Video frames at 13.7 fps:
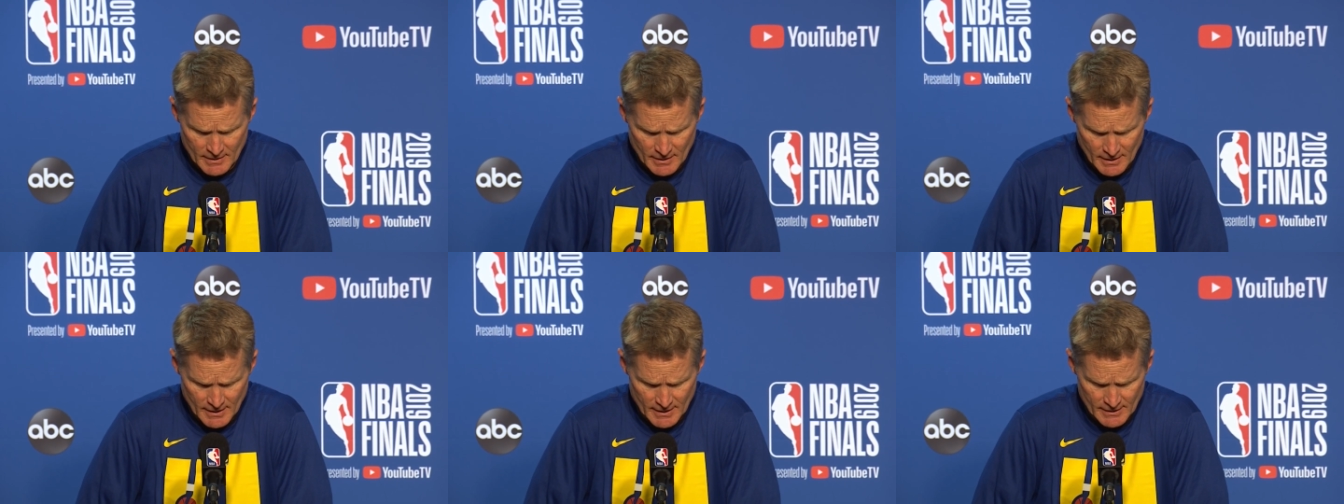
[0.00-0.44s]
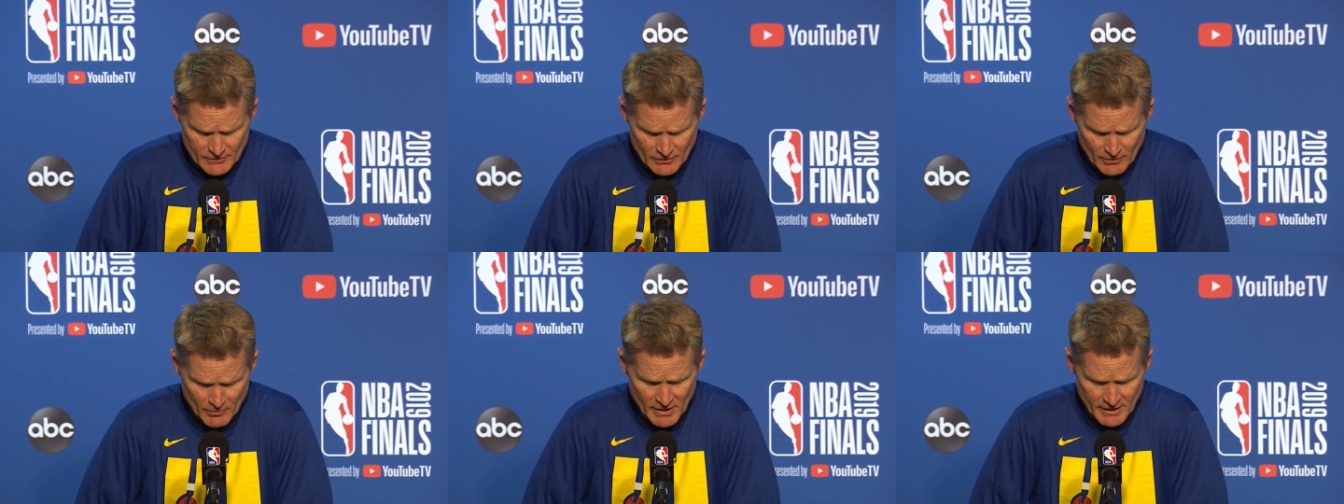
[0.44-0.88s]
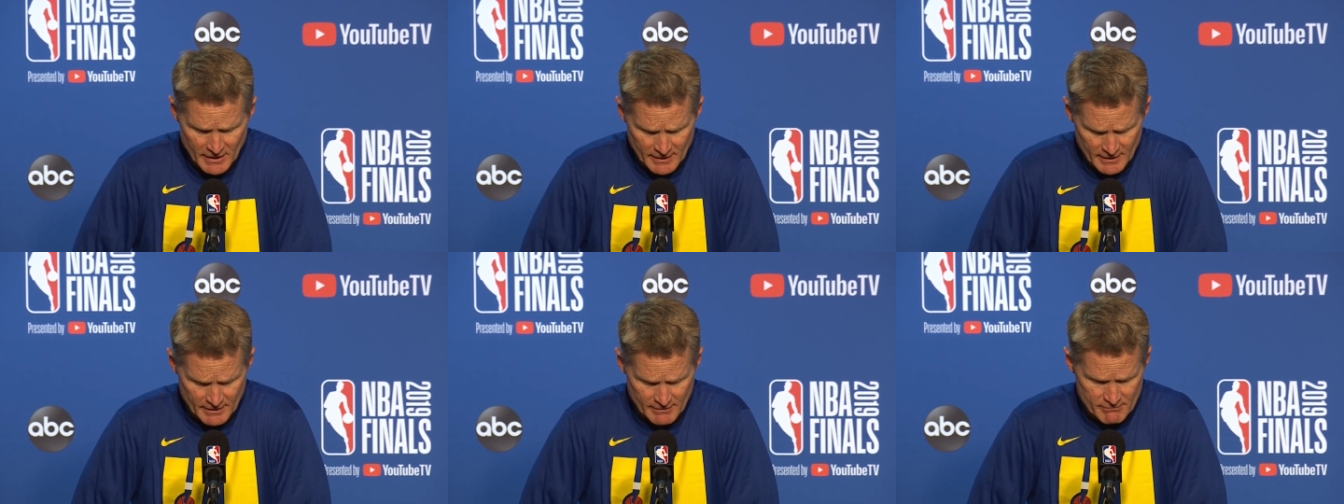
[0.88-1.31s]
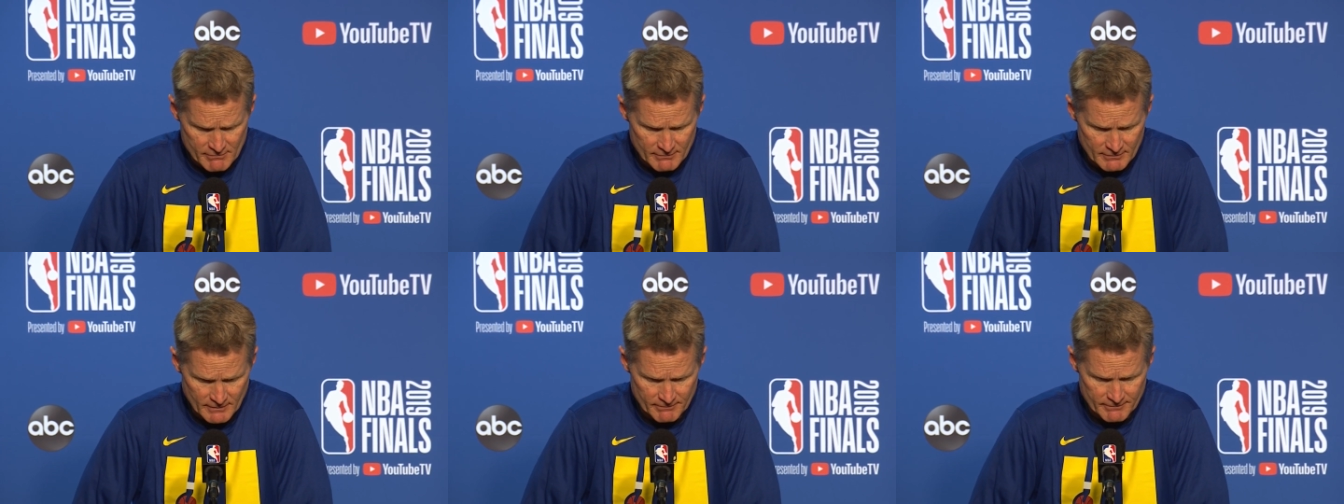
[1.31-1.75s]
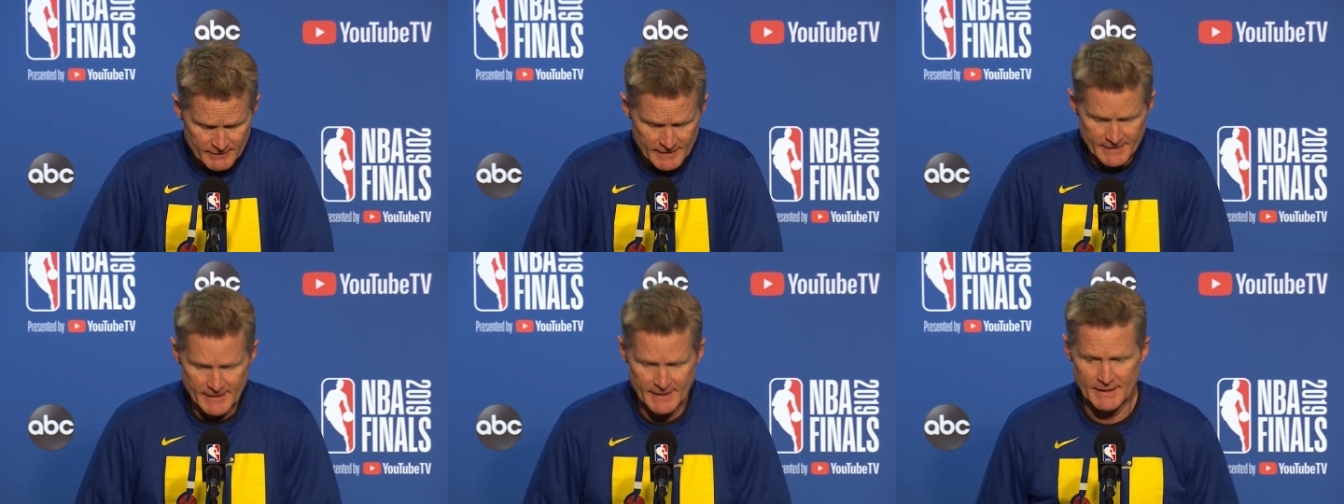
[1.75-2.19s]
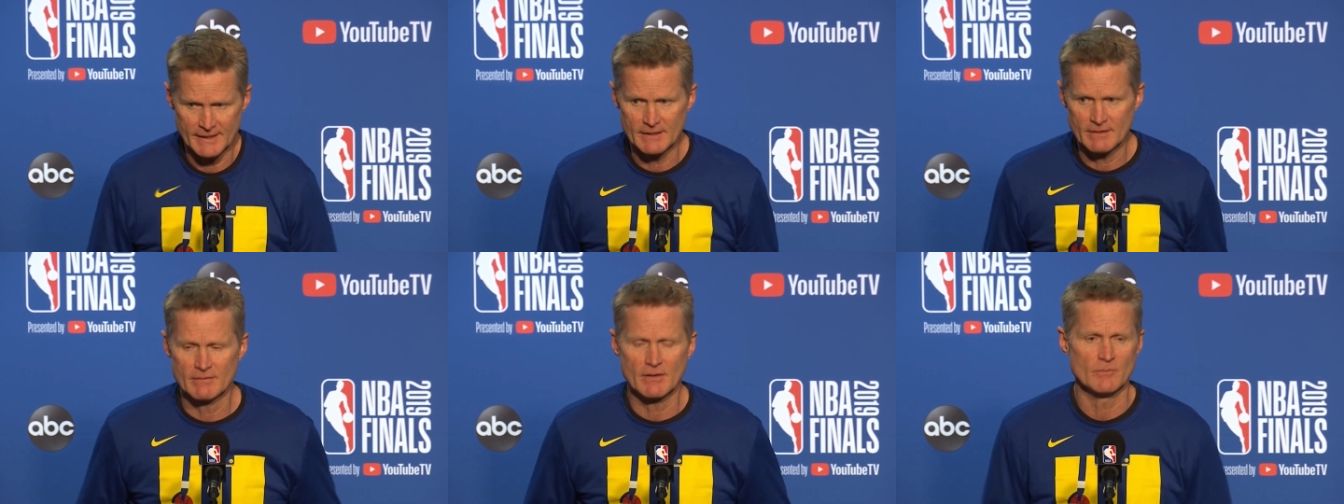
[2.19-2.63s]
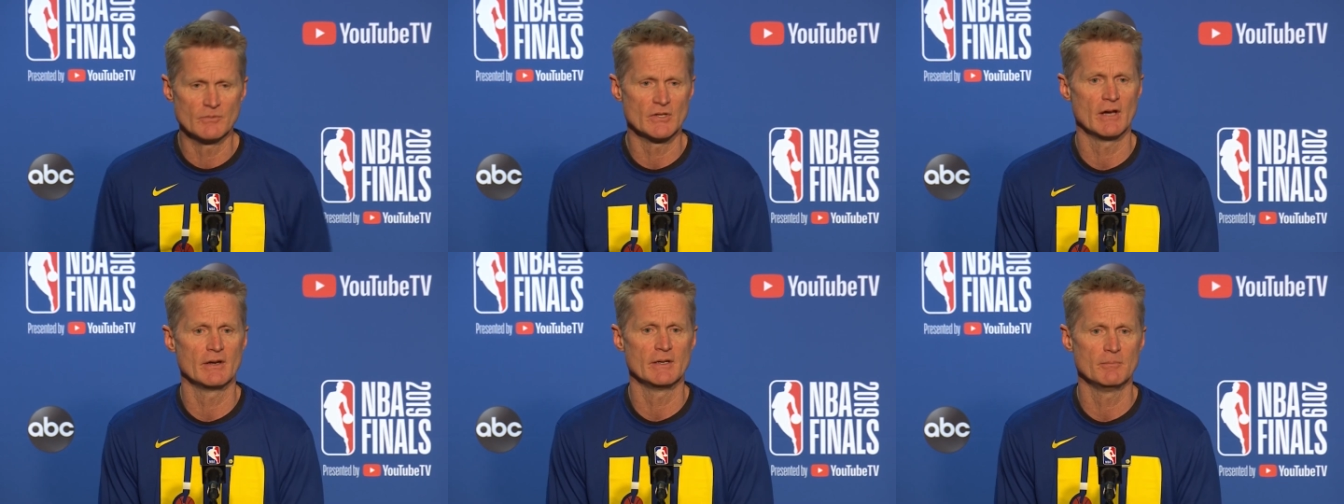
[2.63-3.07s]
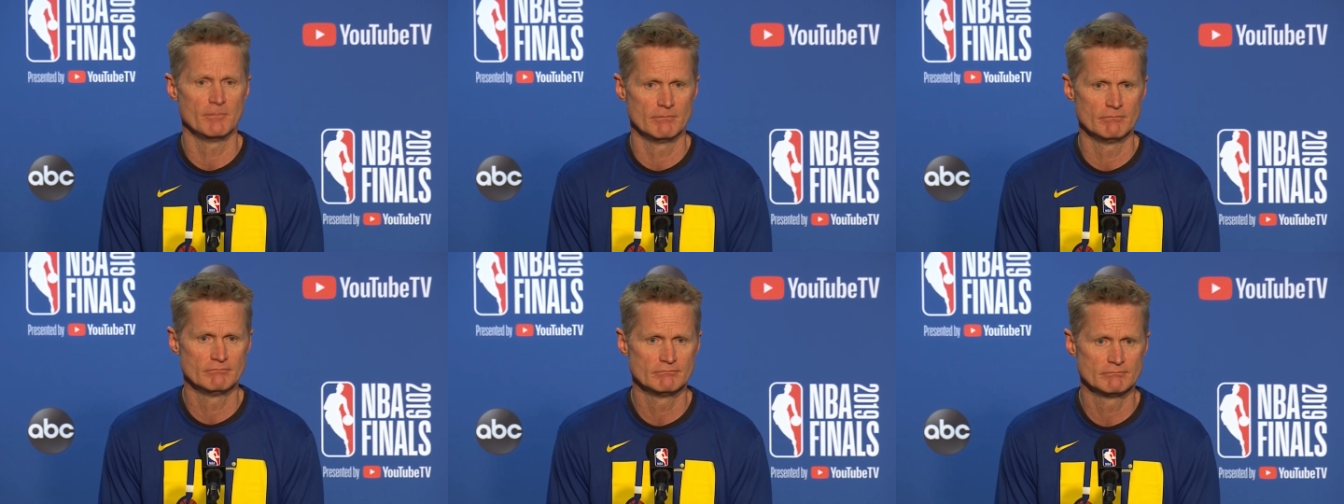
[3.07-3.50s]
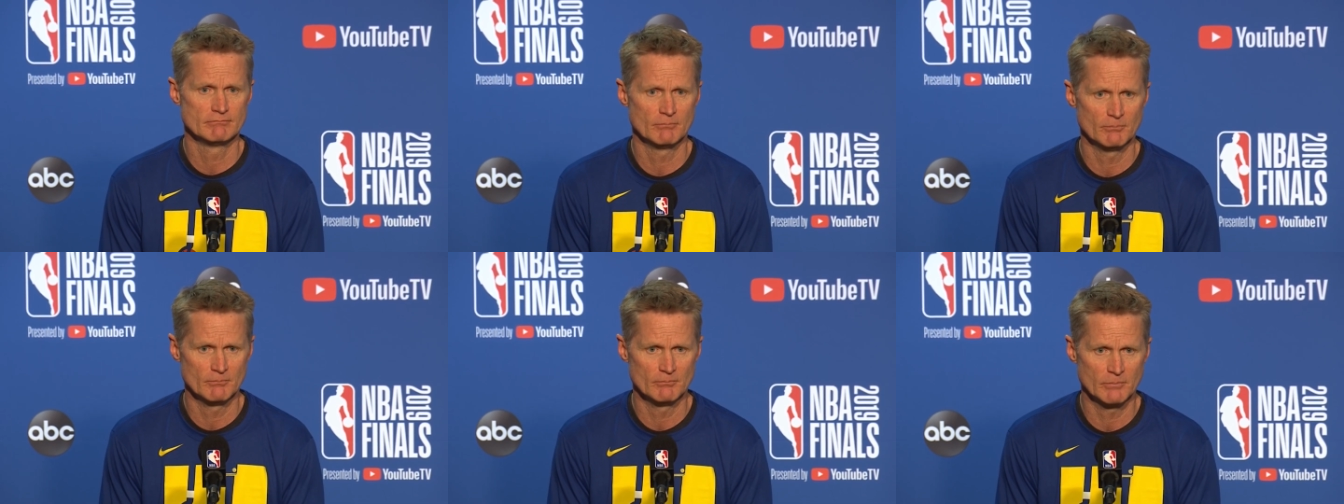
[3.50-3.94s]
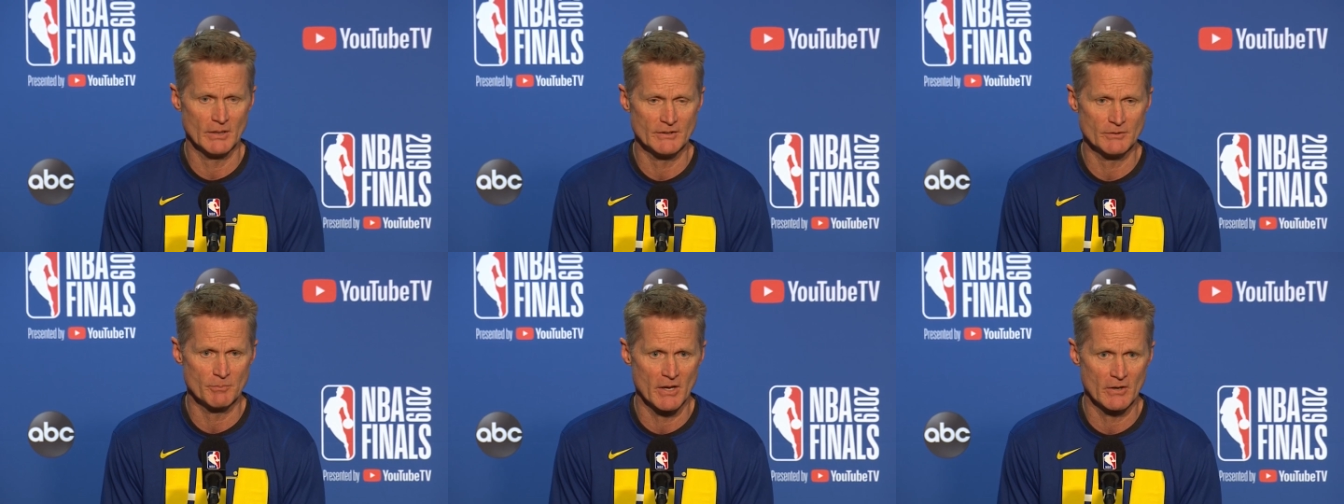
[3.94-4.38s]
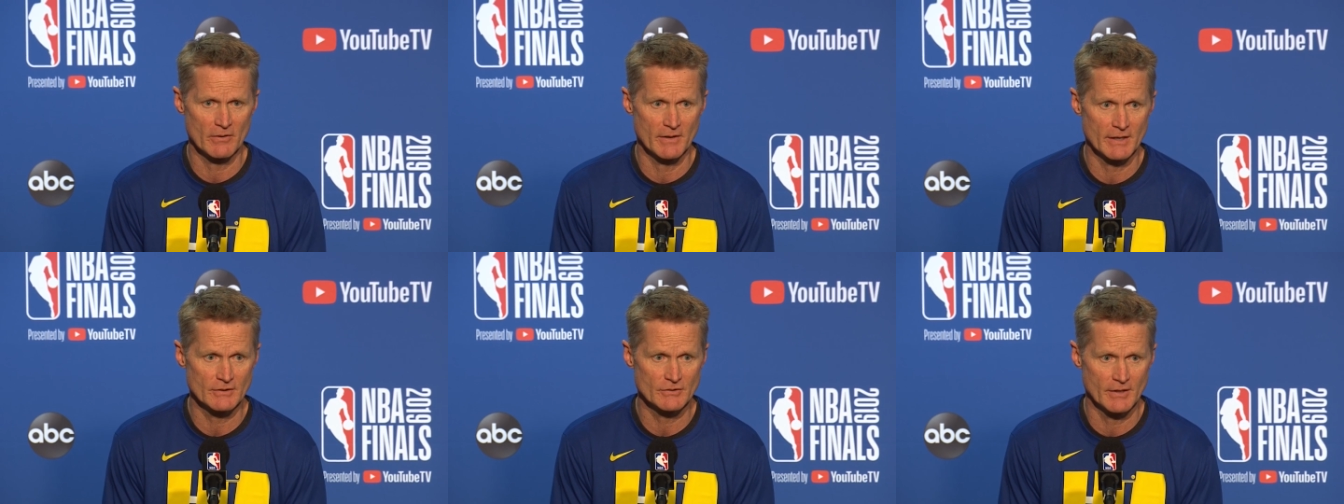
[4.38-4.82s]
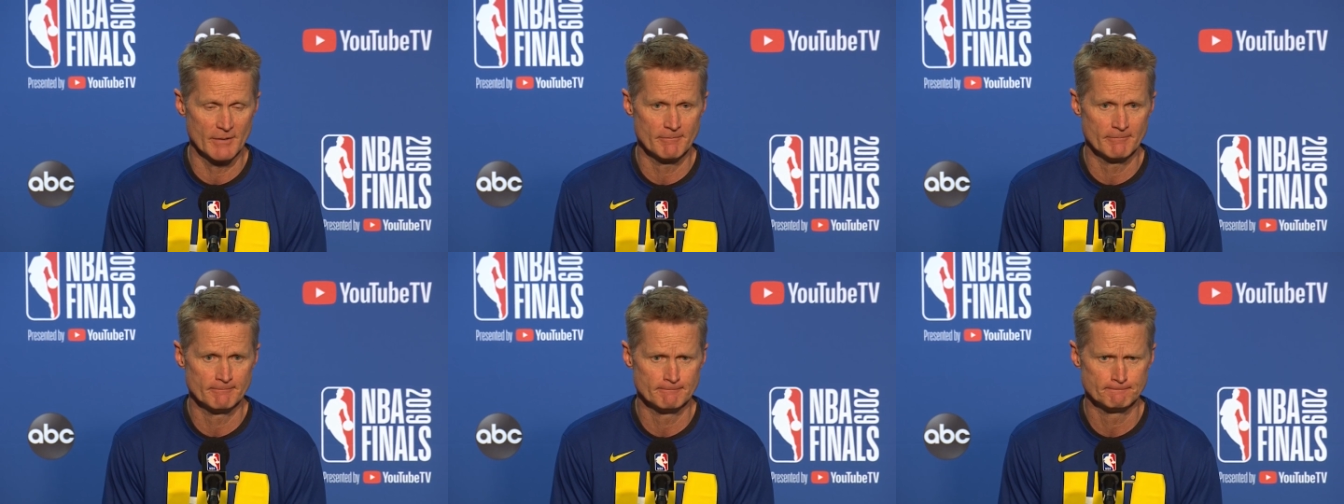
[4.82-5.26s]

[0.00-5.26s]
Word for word: uh, to the media, and and then he comes out and he plays better the next game.